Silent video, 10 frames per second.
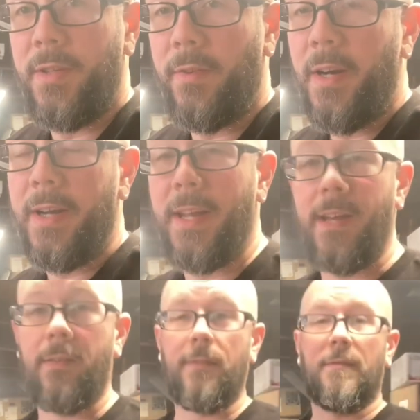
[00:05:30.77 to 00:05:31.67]
right
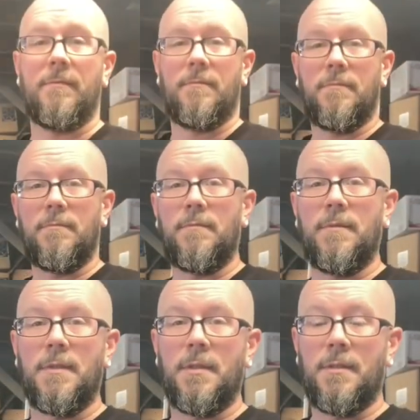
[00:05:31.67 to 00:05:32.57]
now,
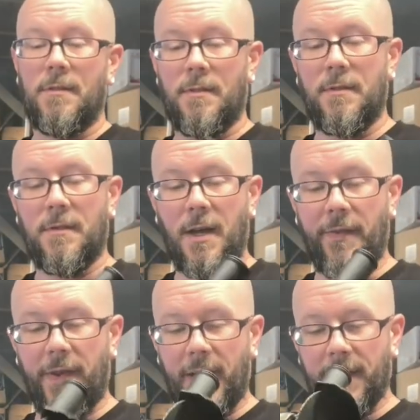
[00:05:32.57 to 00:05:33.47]
I've
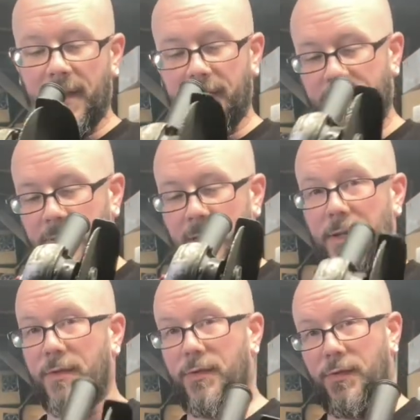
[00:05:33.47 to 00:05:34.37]
had this
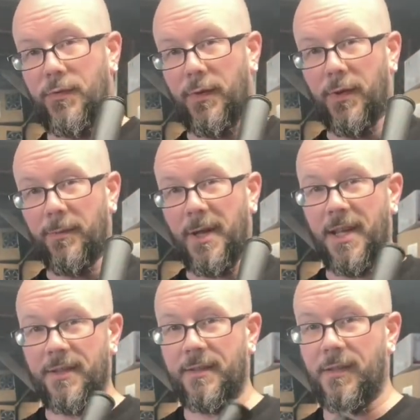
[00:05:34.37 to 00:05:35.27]
Drill
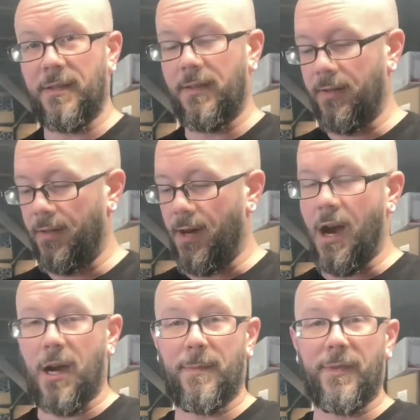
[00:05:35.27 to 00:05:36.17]
Master
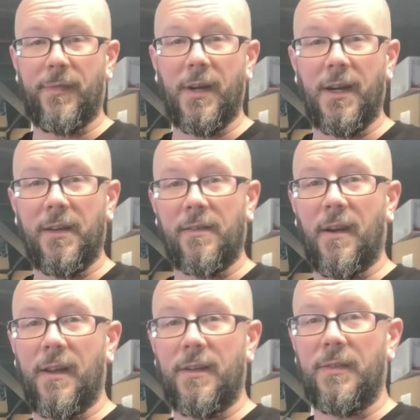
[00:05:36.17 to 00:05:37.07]
Harbor Freight
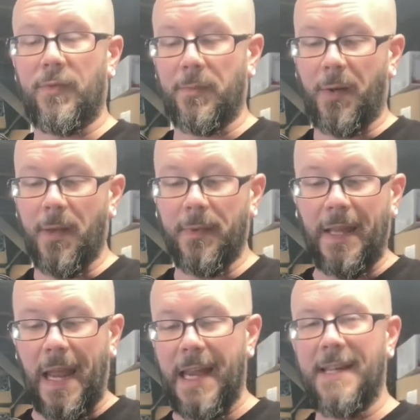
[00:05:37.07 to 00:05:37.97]
grinder for probably
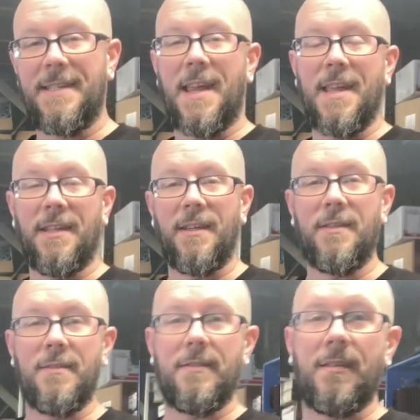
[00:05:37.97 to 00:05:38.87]
8-10
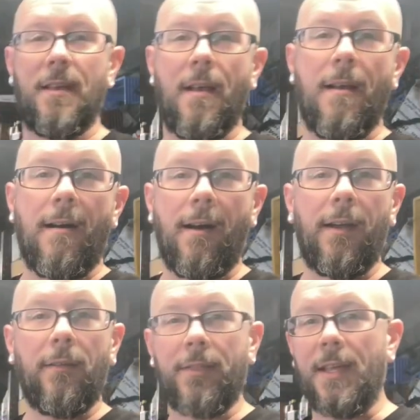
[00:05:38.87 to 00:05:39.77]
years. I
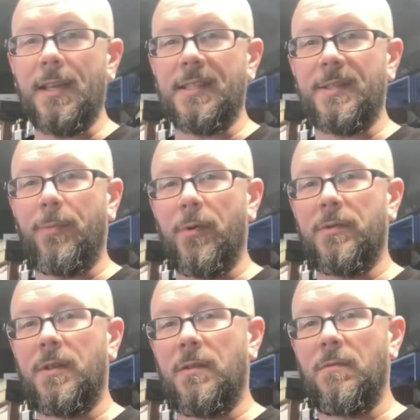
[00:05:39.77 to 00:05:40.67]
don't think it's
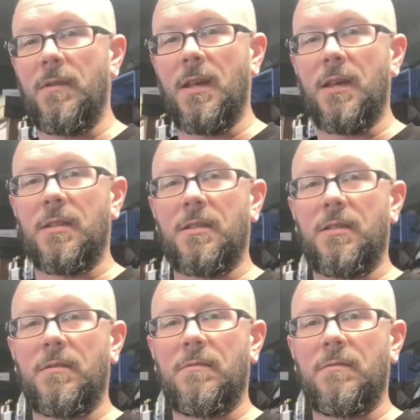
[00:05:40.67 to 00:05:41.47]
supposed to do this.